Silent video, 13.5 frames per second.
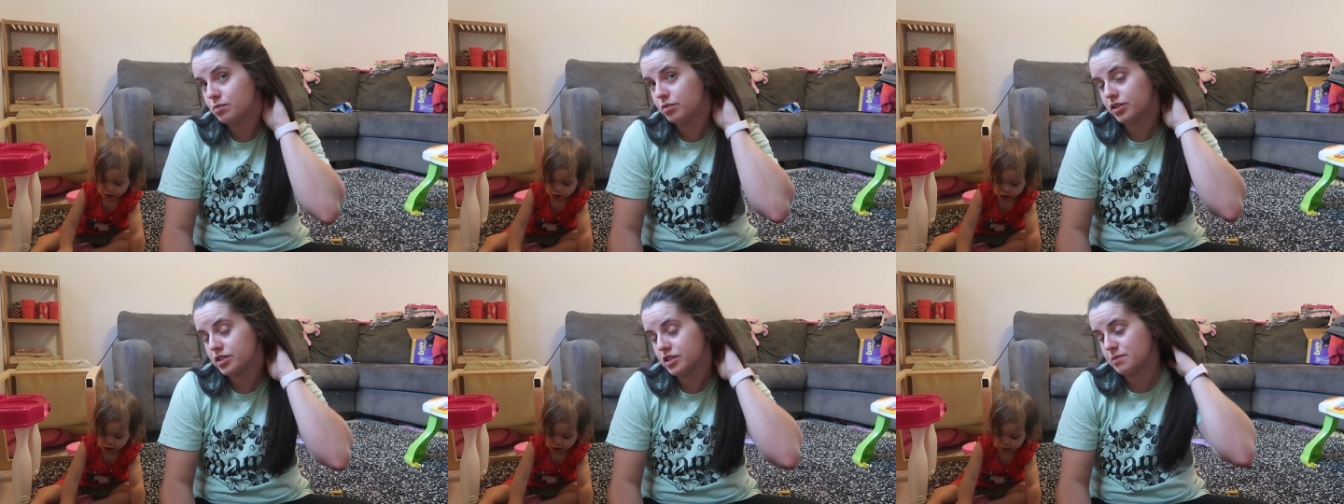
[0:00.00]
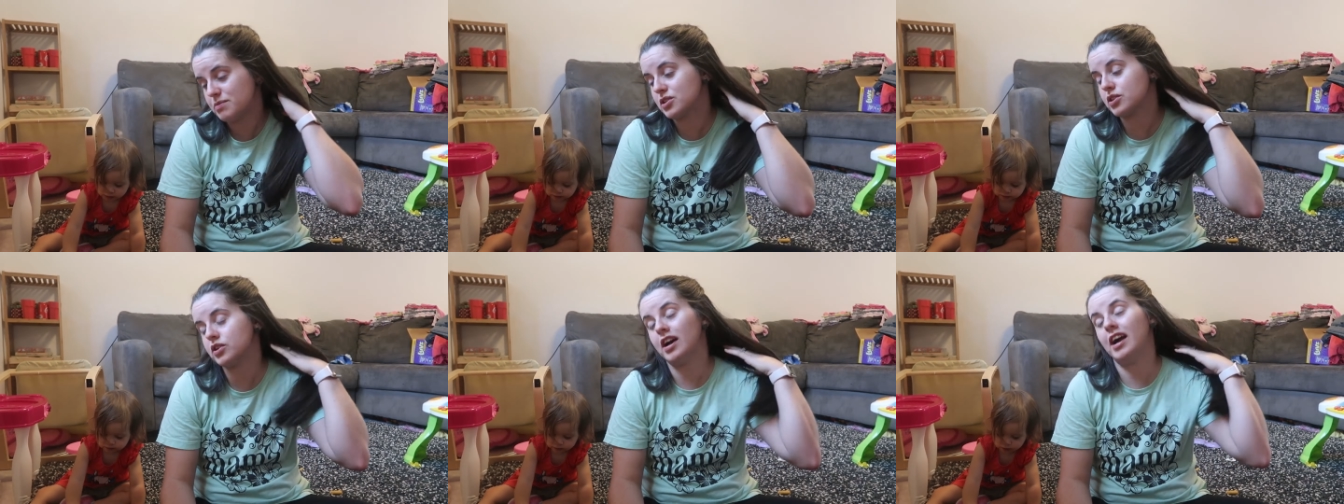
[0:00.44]
will
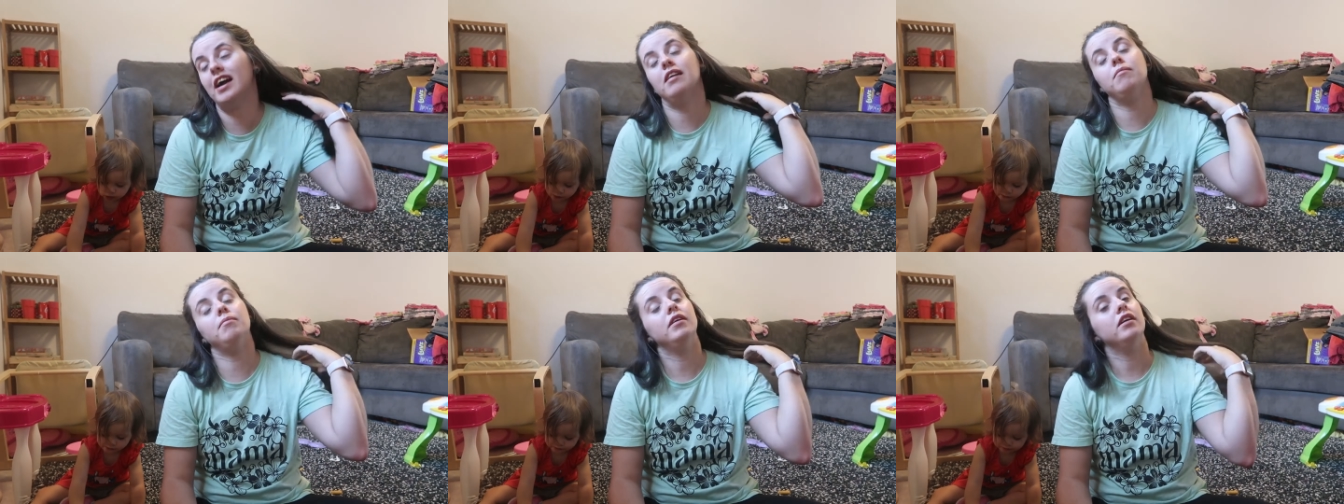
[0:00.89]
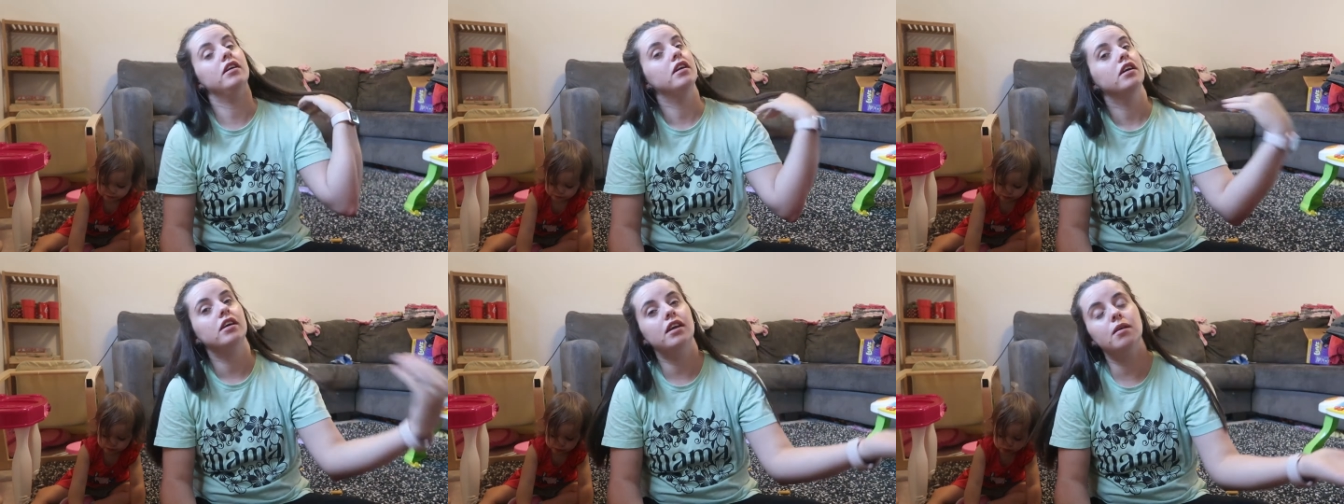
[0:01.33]
subscribe.
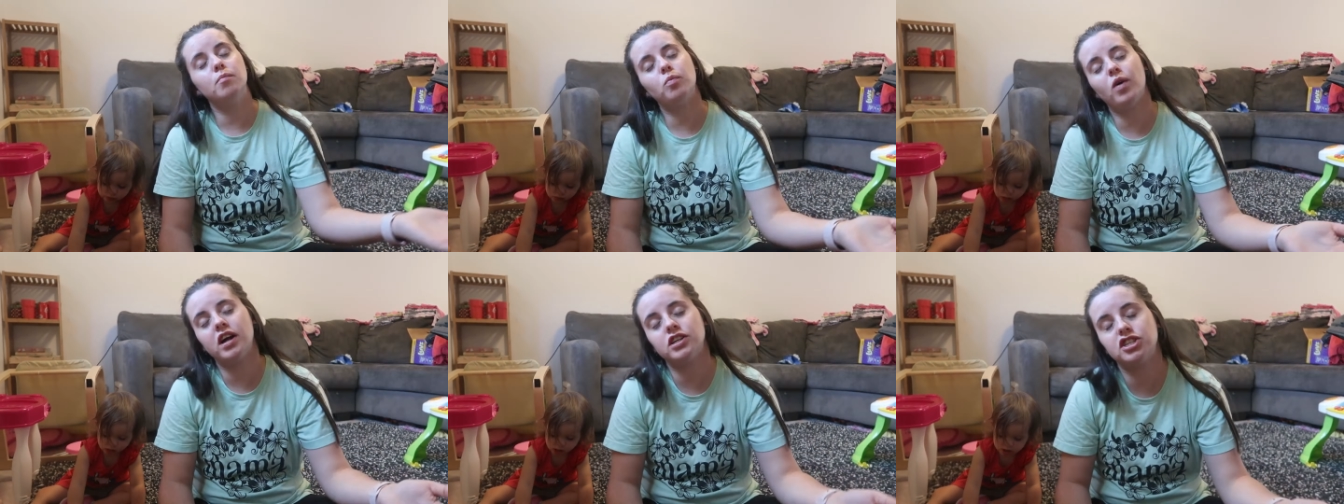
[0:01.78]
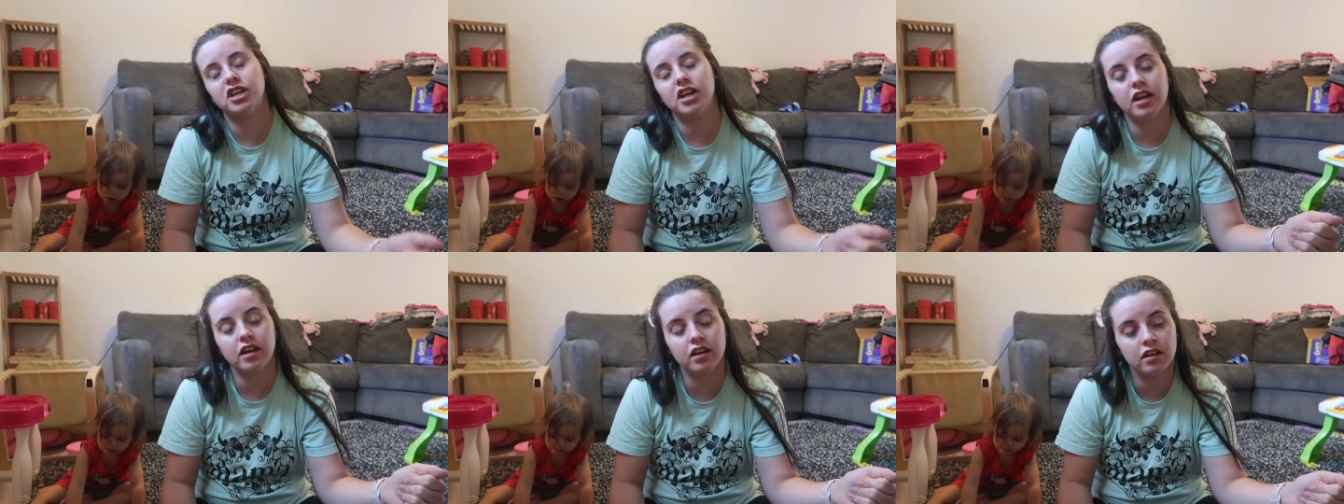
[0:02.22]
Keep
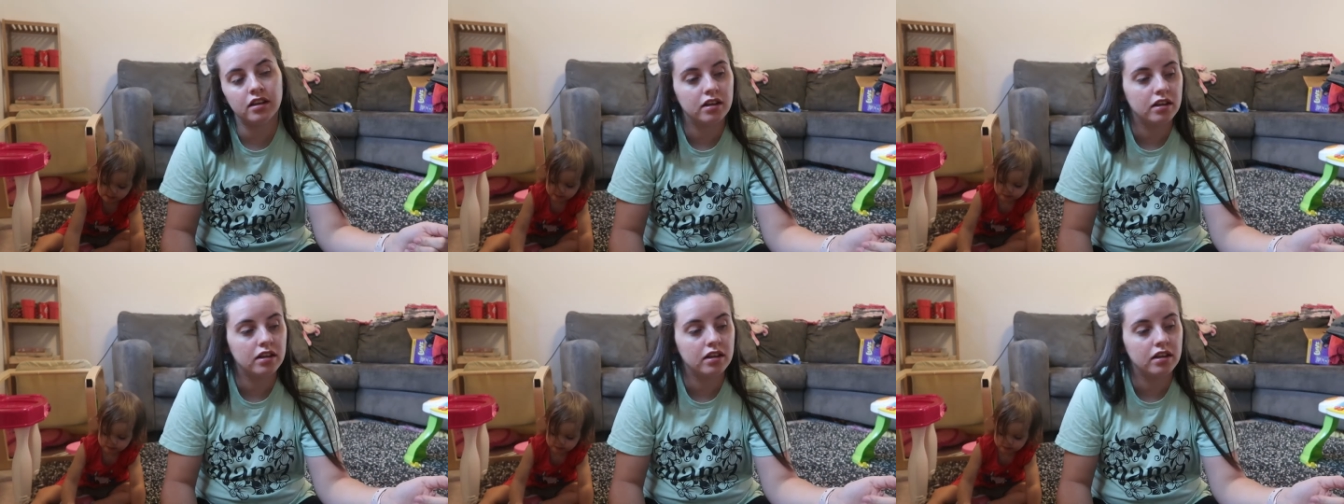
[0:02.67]
watching.